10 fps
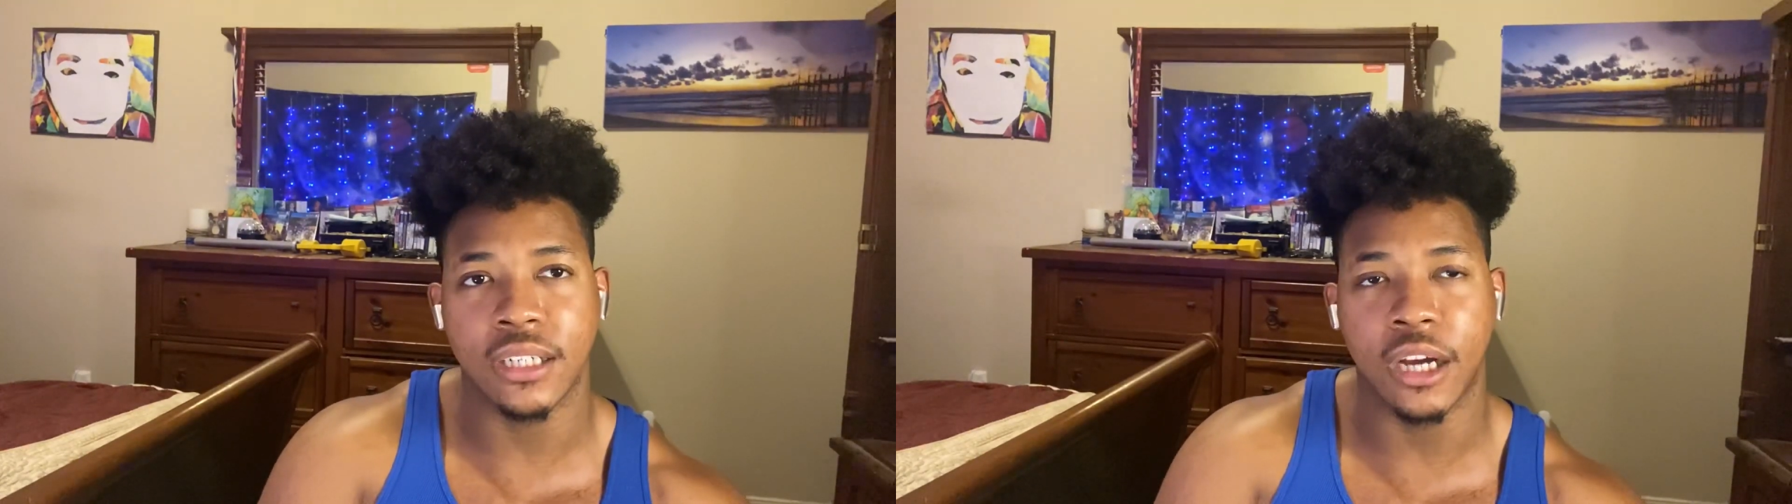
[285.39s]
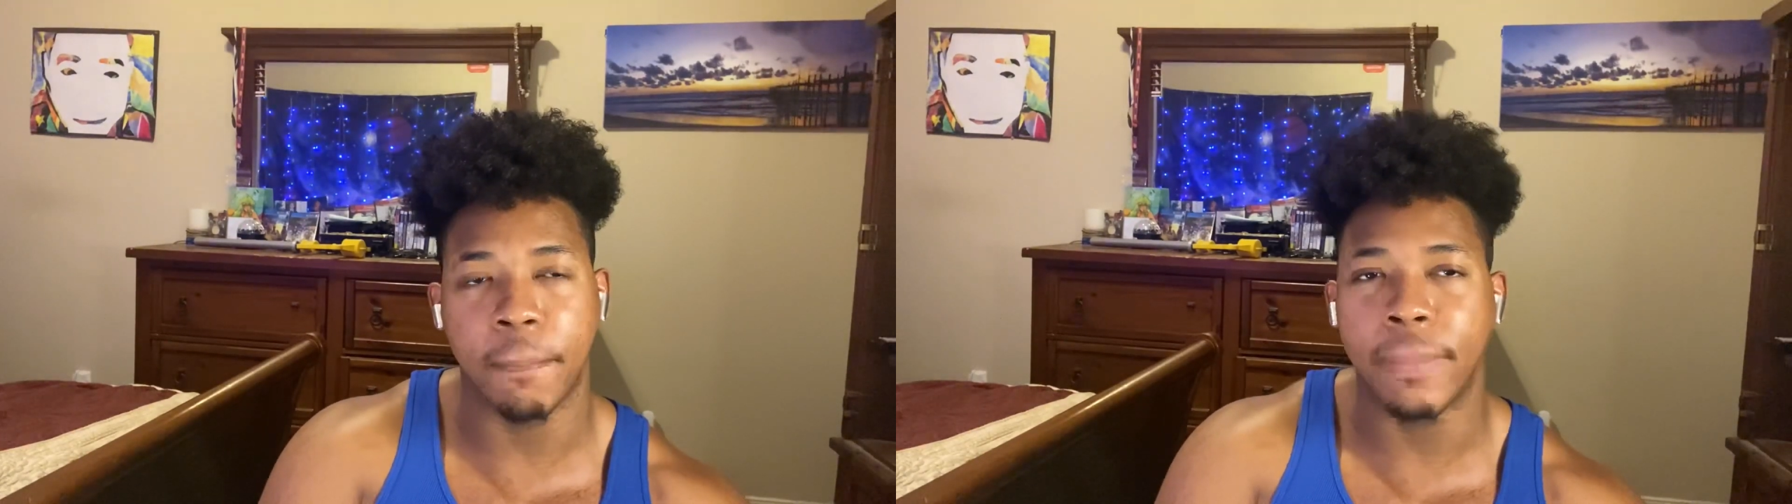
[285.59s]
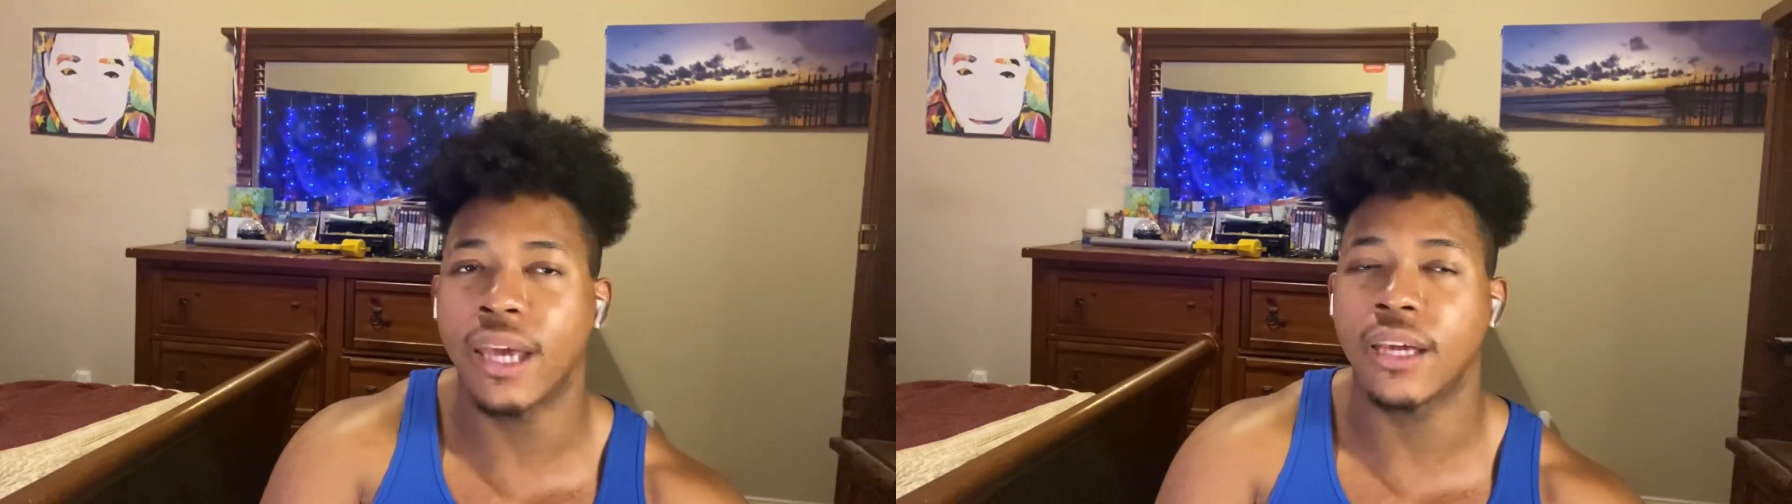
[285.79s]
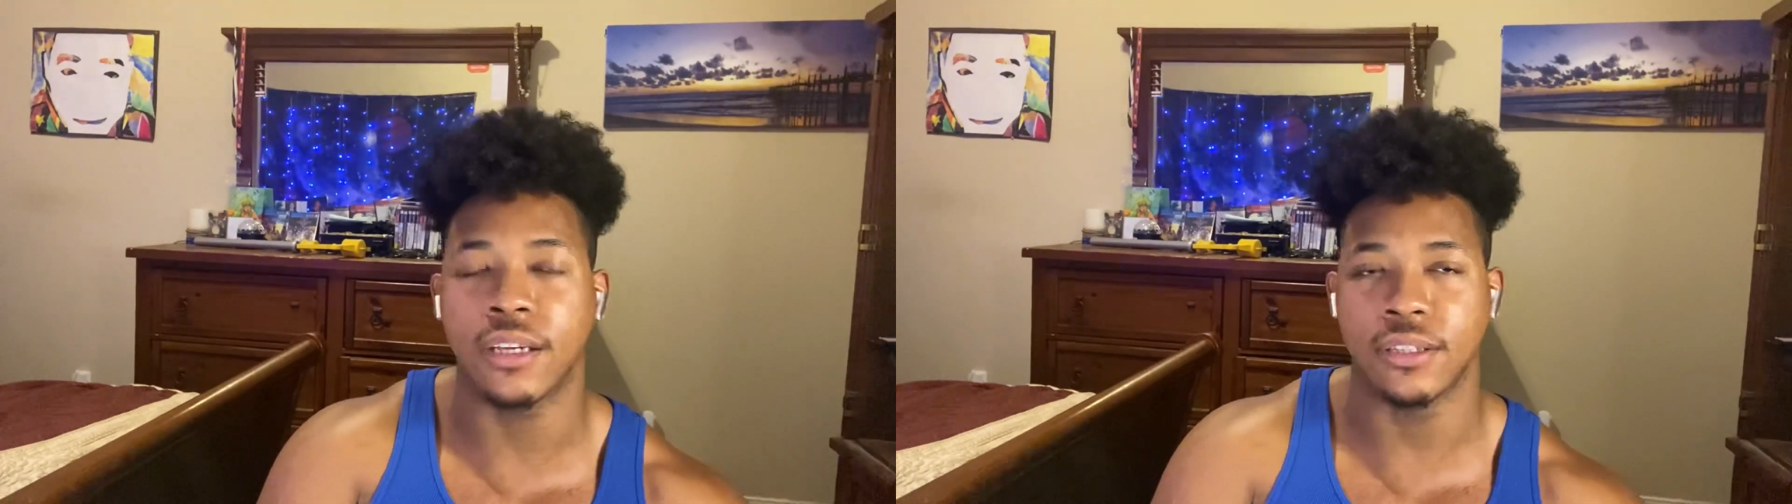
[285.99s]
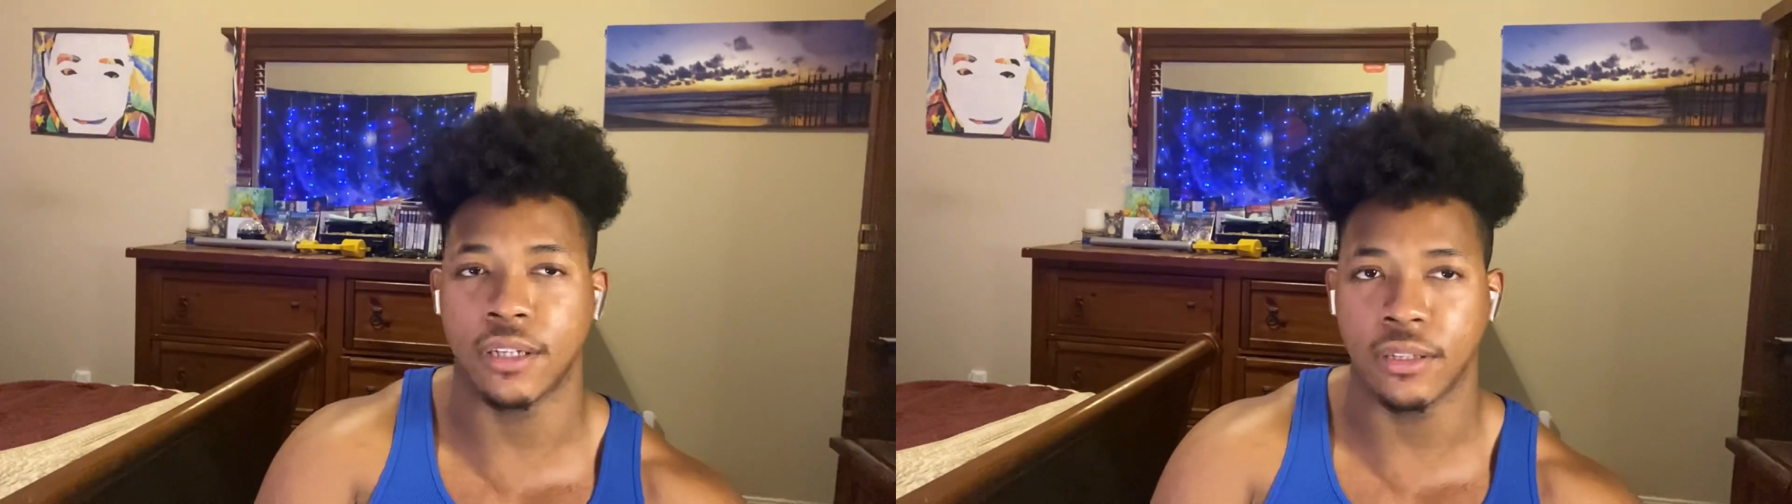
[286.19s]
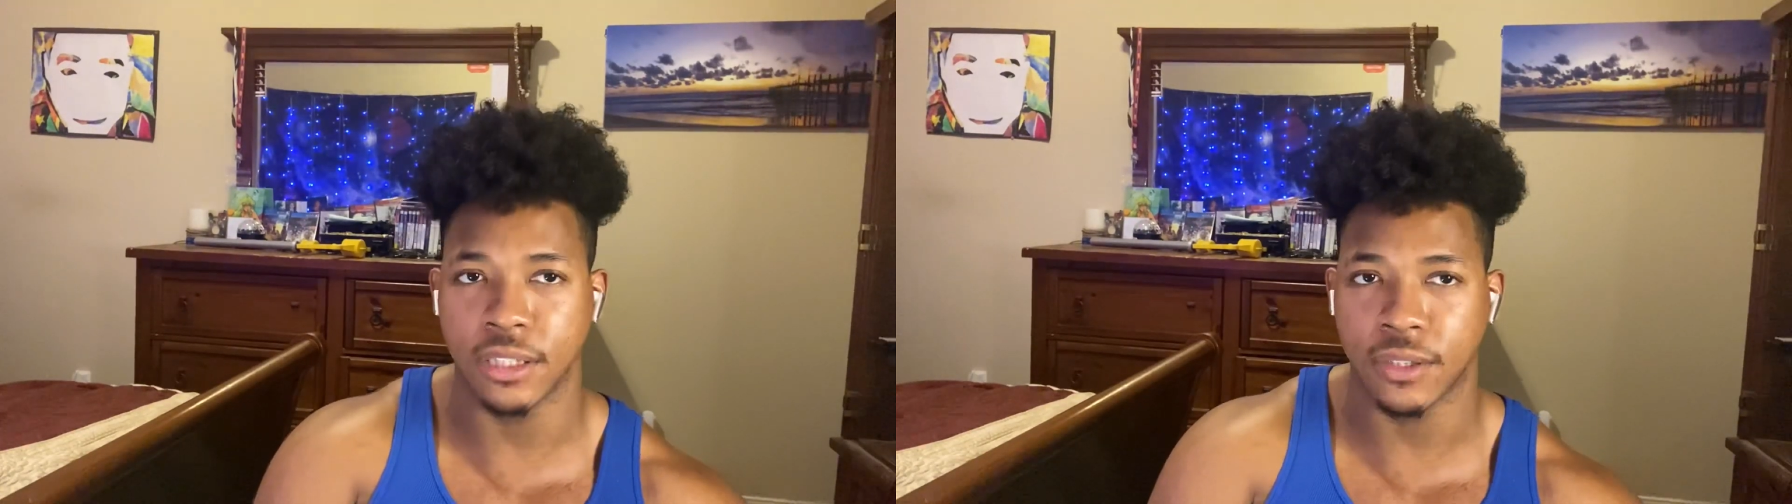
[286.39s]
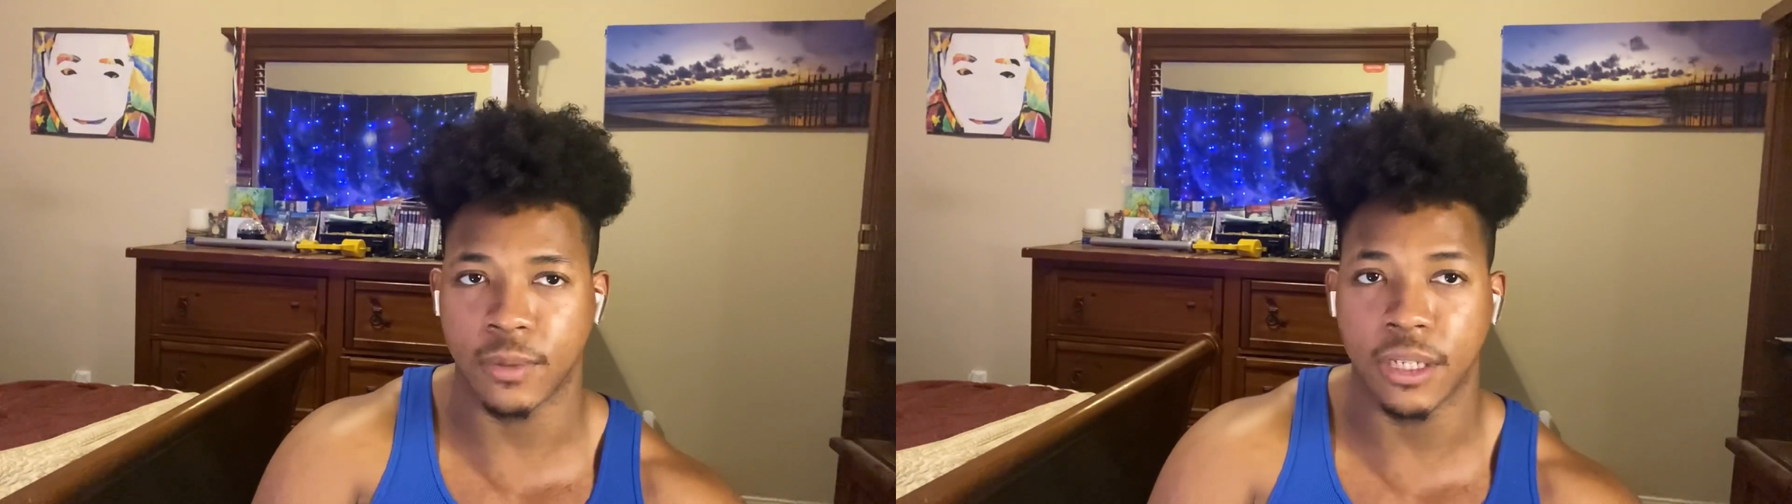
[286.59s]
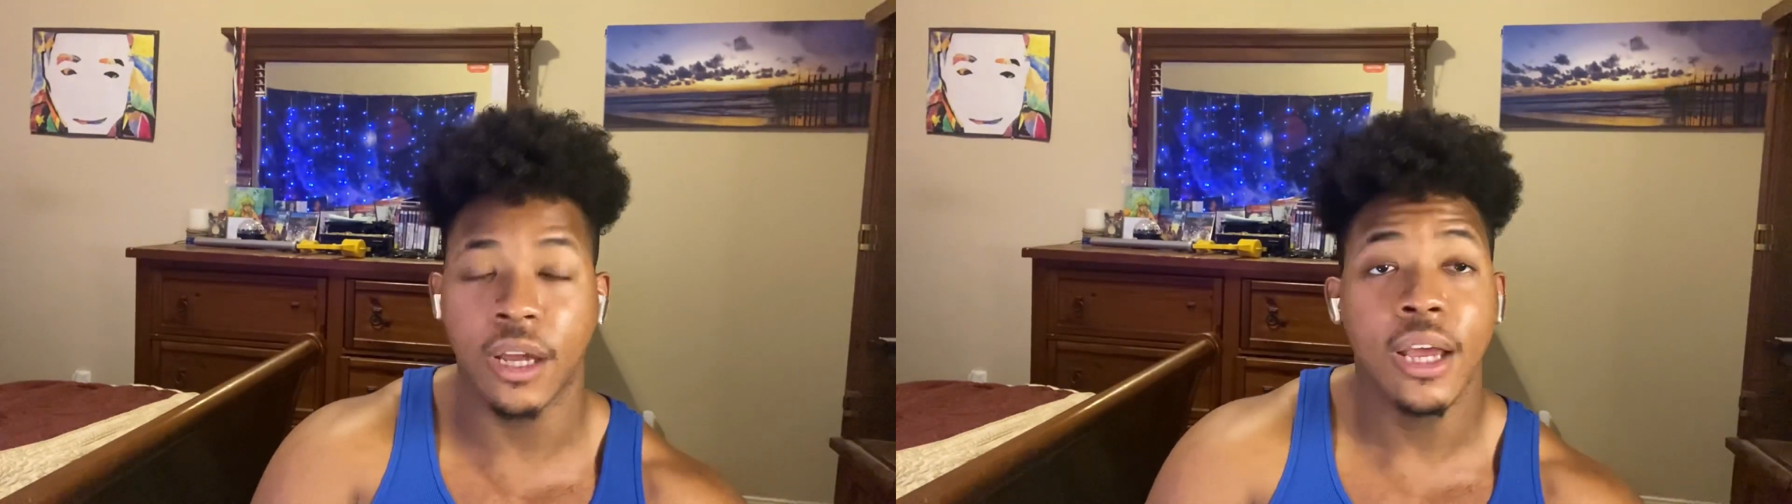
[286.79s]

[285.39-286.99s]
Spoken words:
opinions on this one.